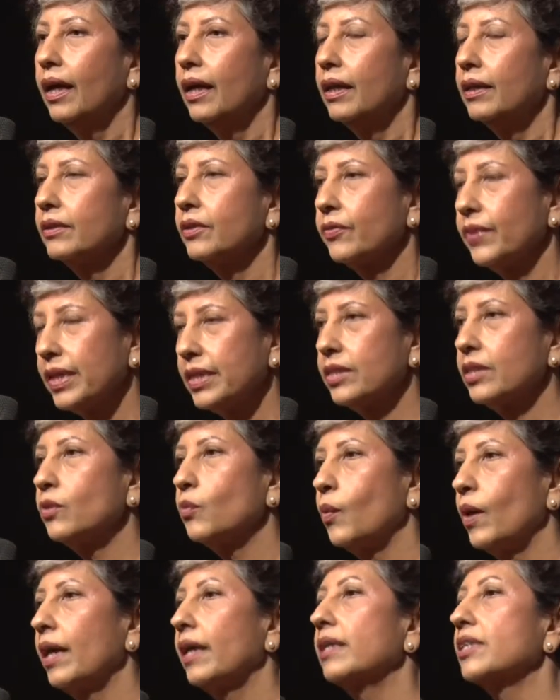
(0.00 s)
The reason
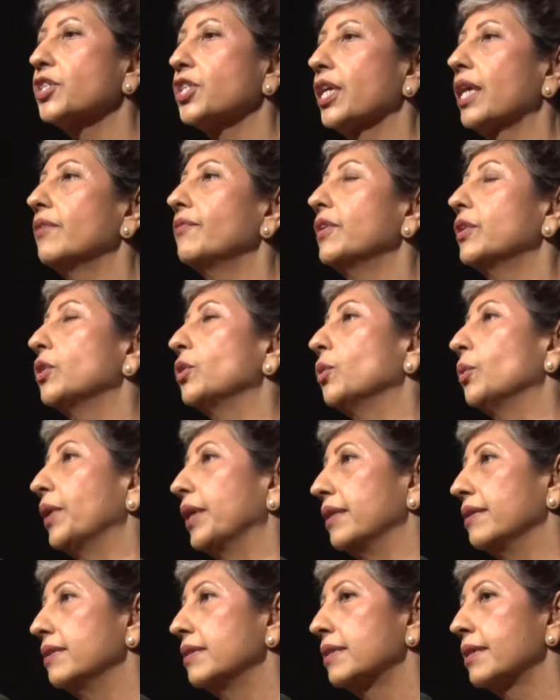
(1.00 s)
why I'll share with you
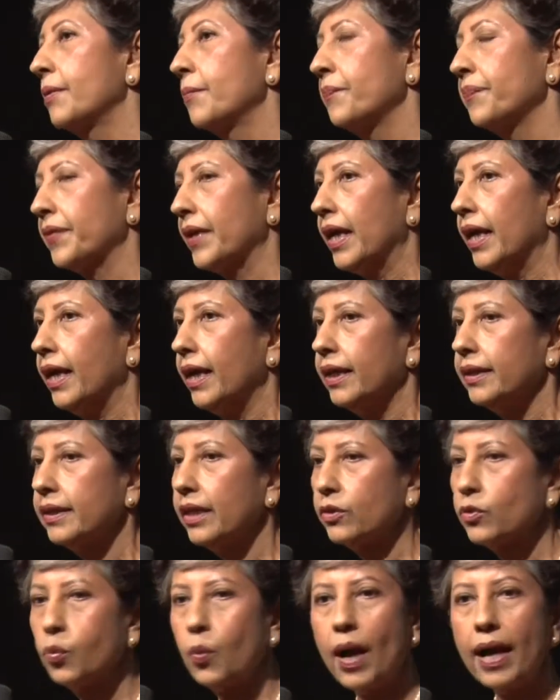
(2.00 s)
is
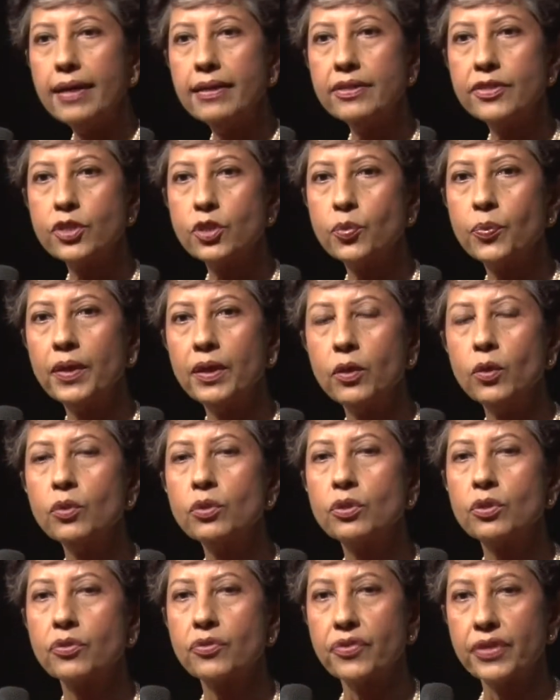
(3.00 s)
that whilst we look
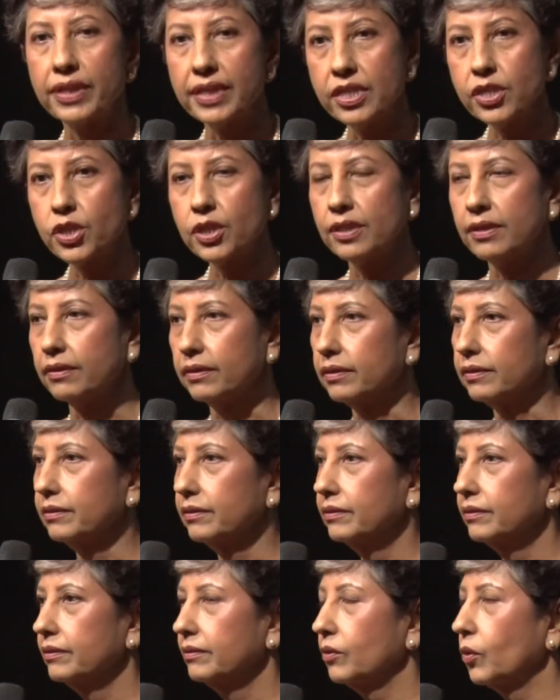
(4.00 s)
to traditional
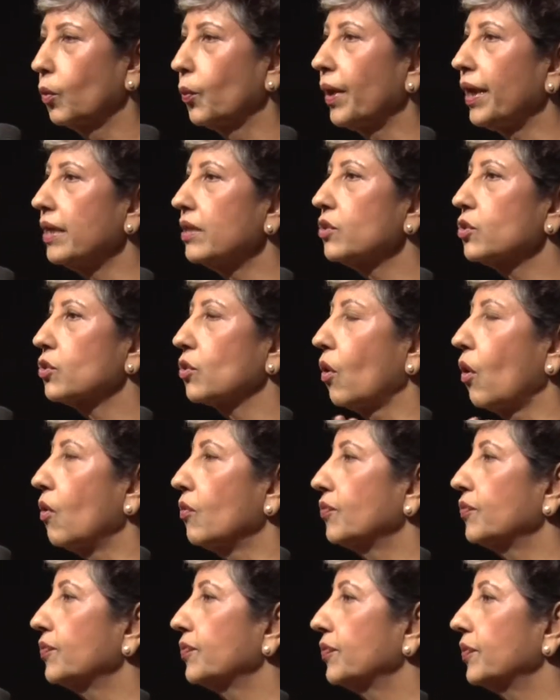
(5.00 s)
ways
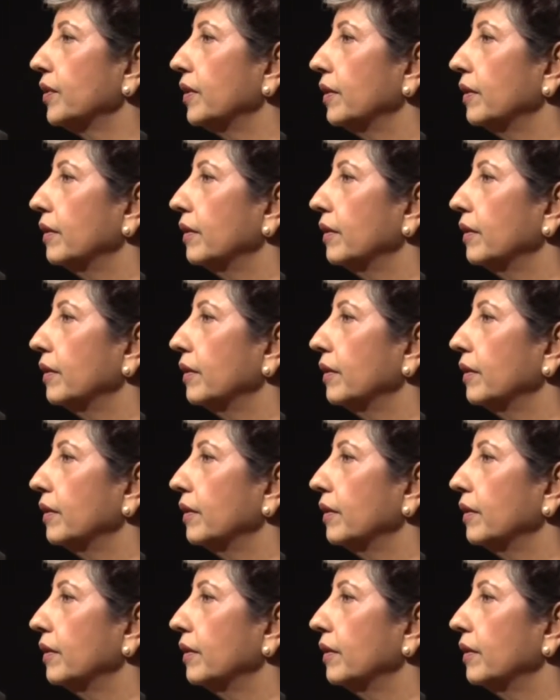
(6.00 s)
of